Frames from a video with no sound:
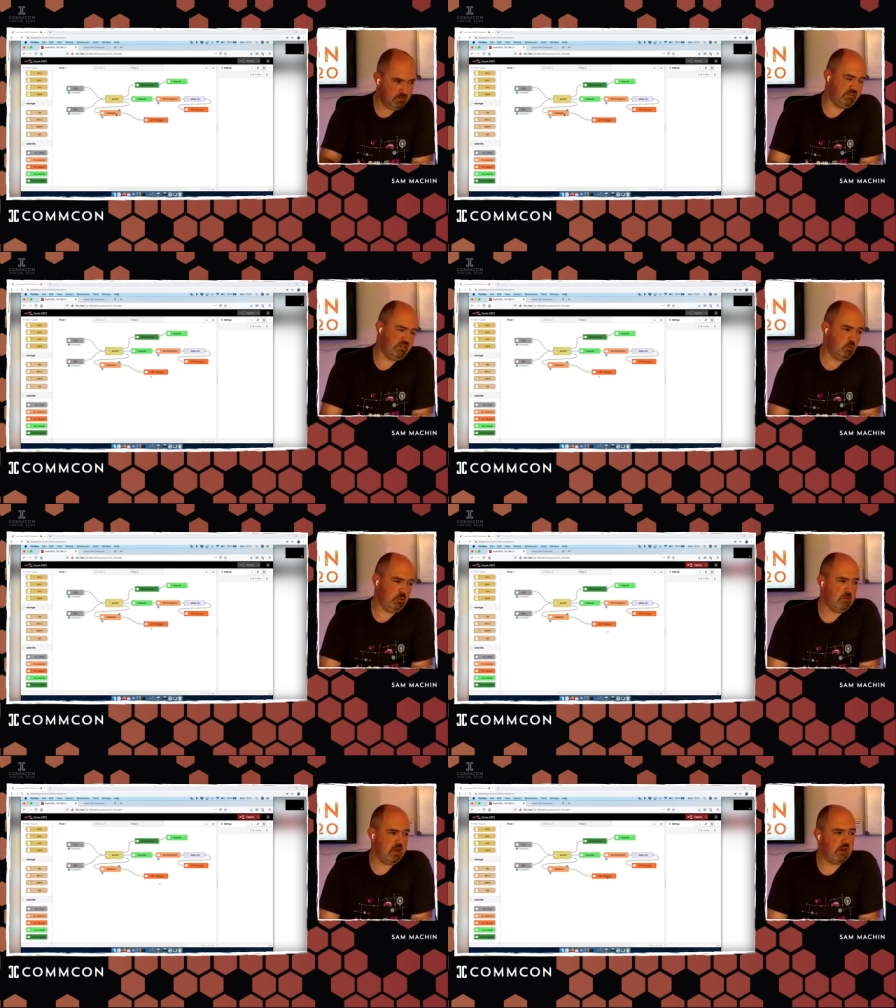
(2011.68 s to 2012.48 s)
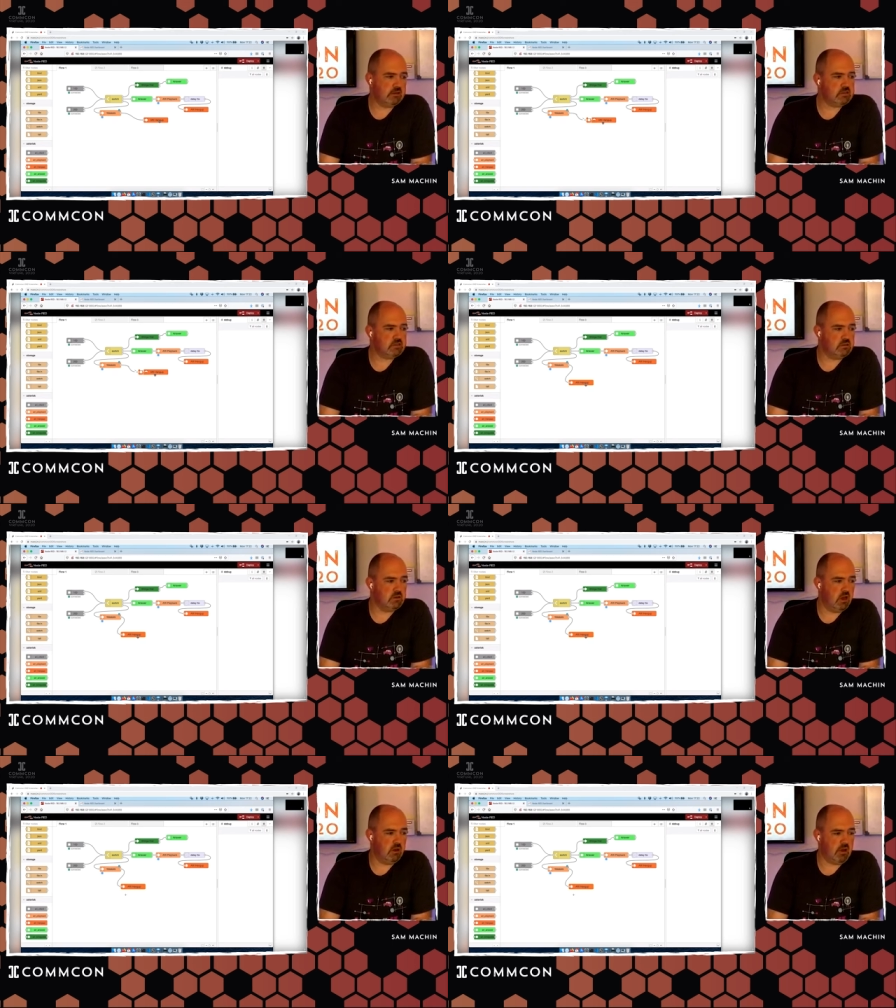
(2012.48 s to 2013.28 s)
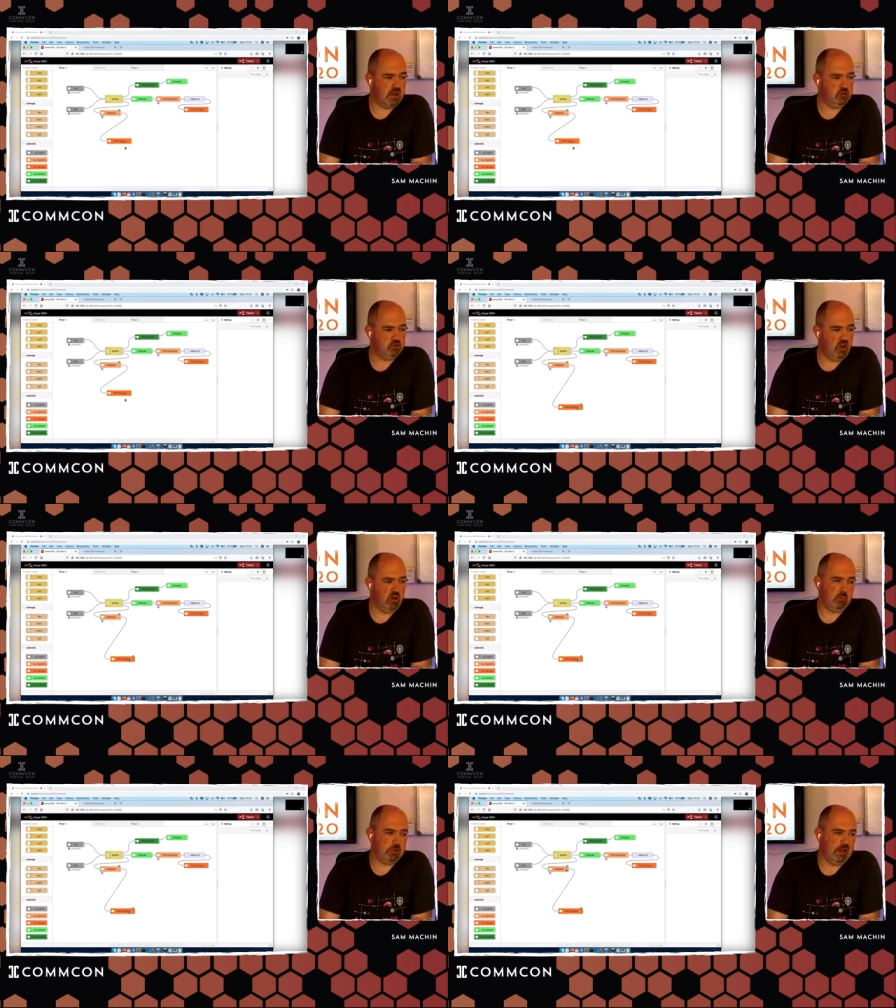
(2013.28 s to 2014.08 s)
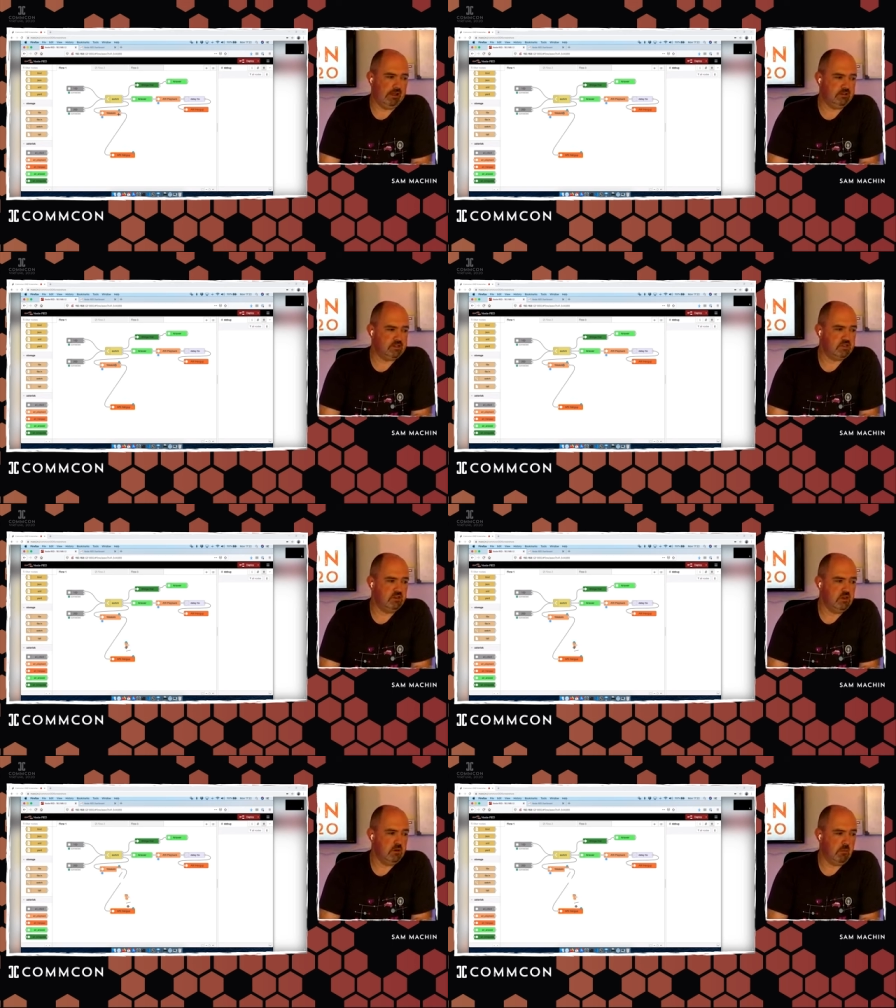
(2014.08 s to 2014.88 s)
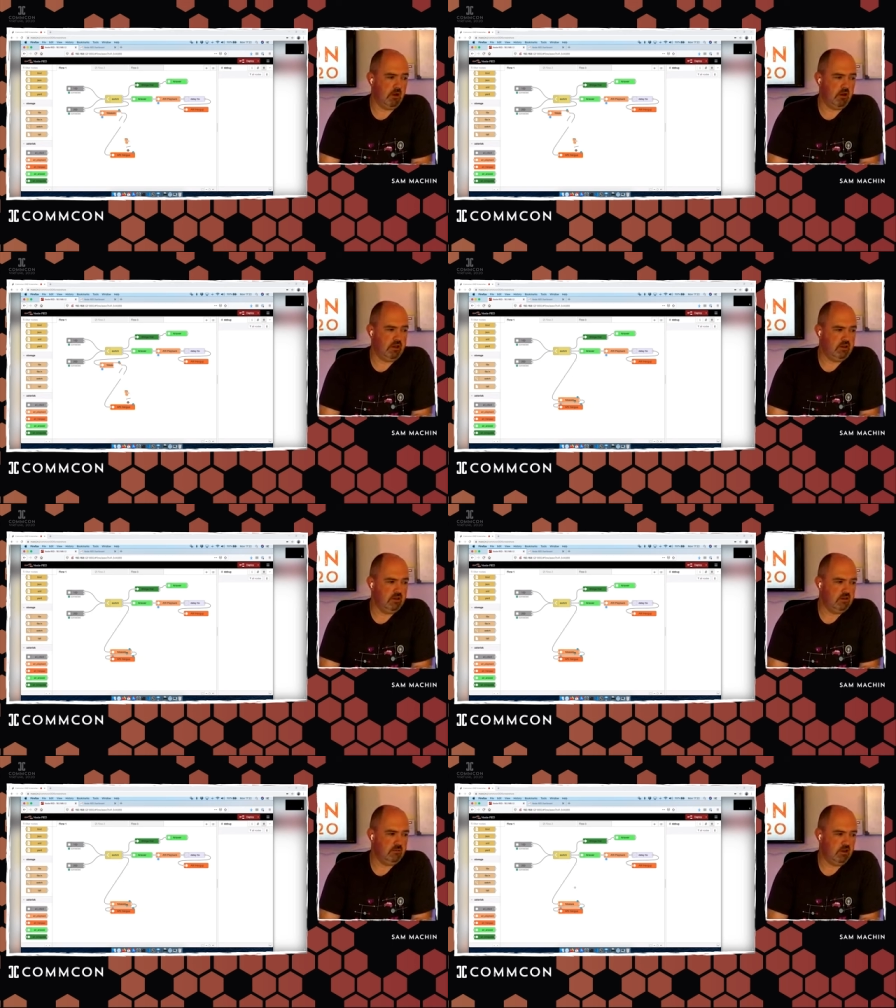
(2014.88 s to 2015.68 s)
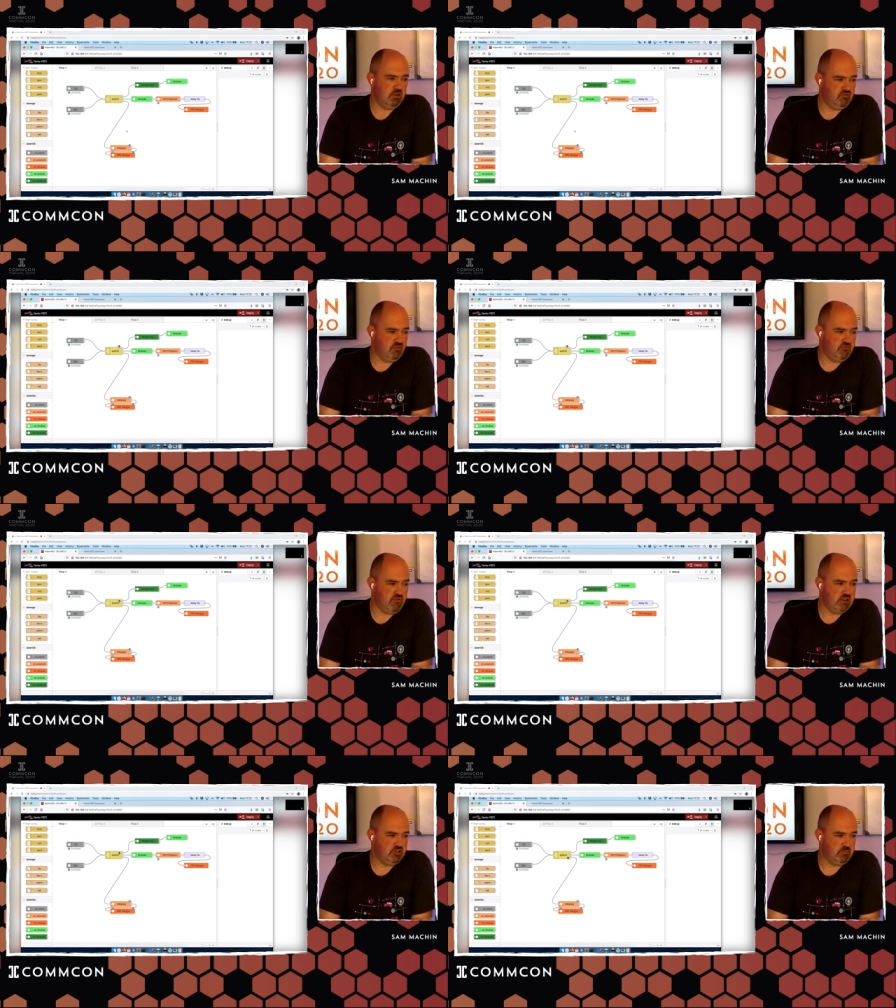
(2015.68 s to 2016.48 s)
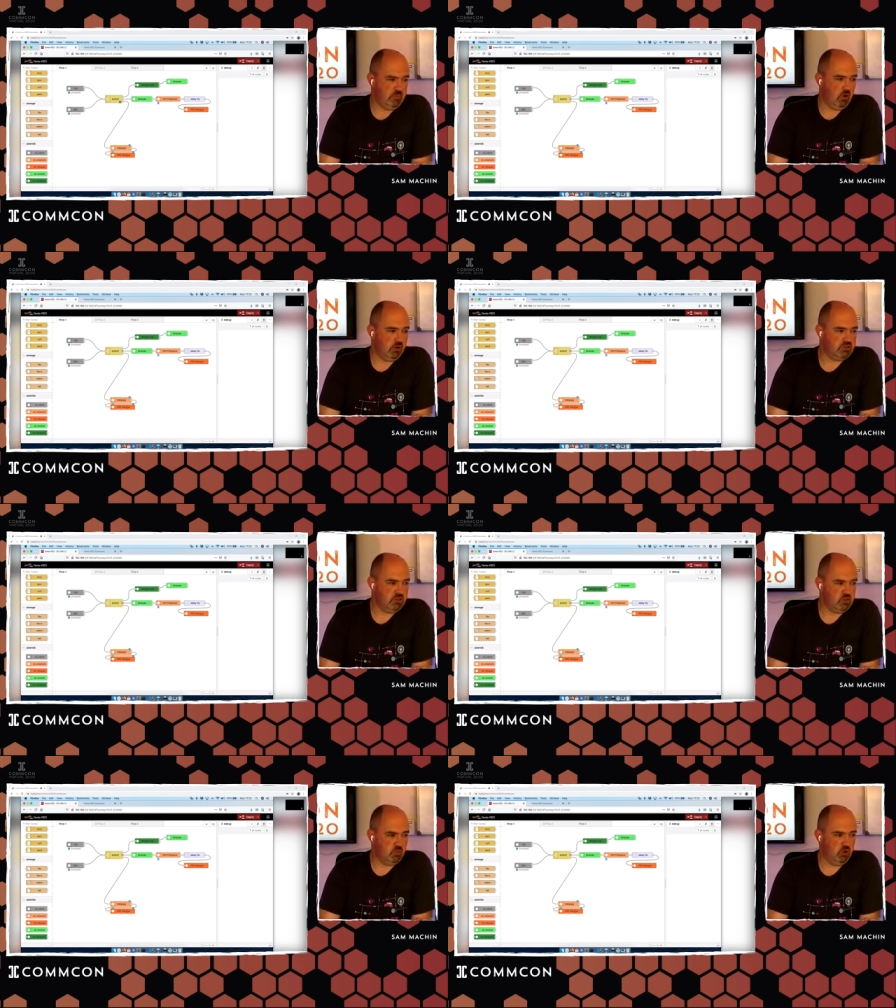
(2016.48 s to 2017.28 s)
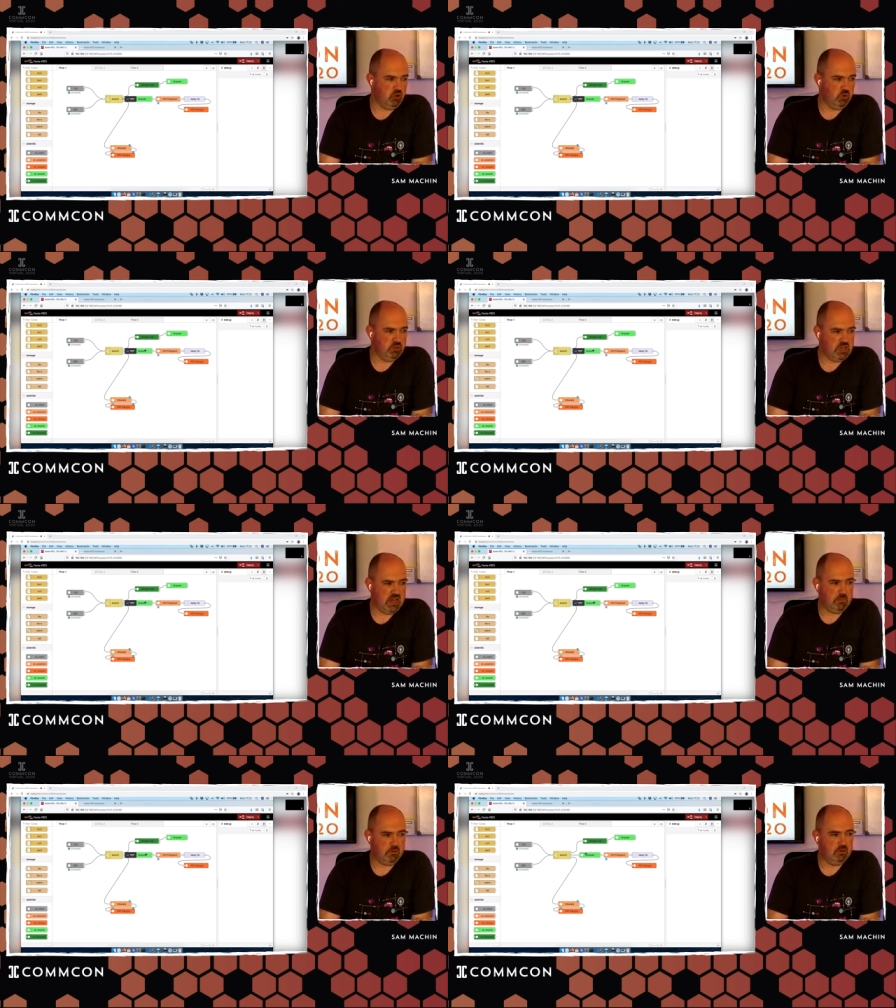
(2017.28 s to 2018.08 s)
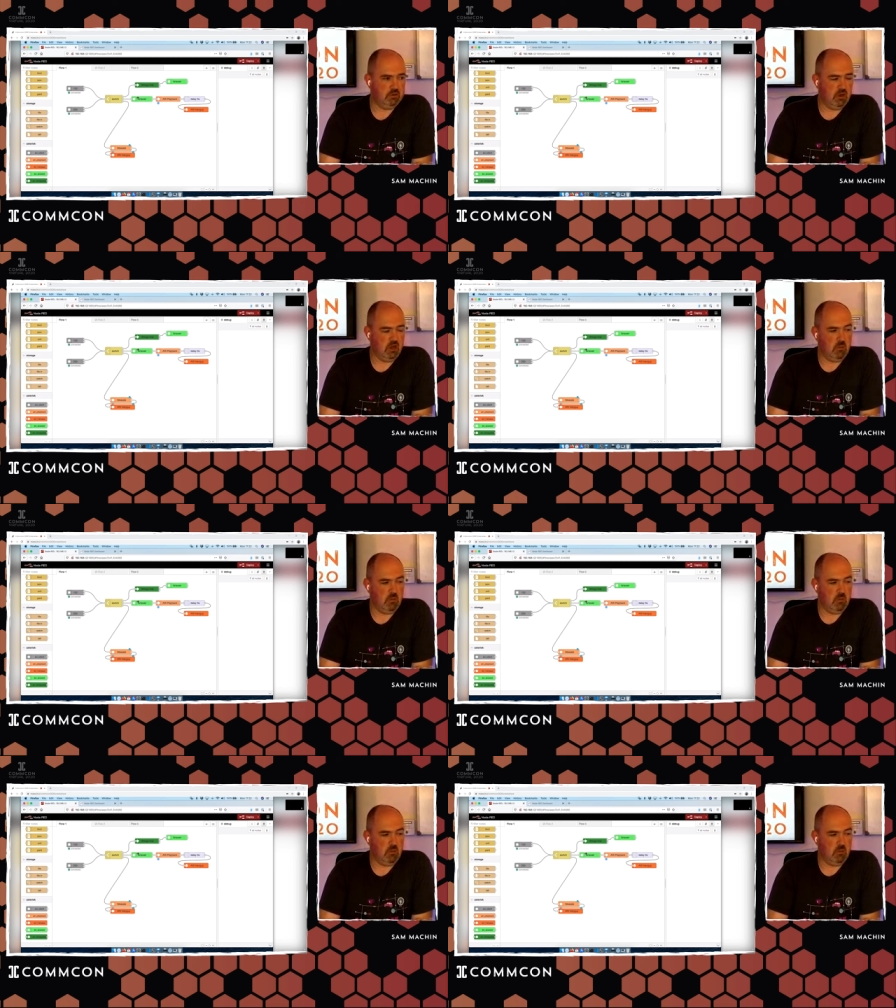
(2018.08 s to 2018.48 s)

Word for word: Configuring your PBX and your dial plans by arranging blocks as to what you want to happen,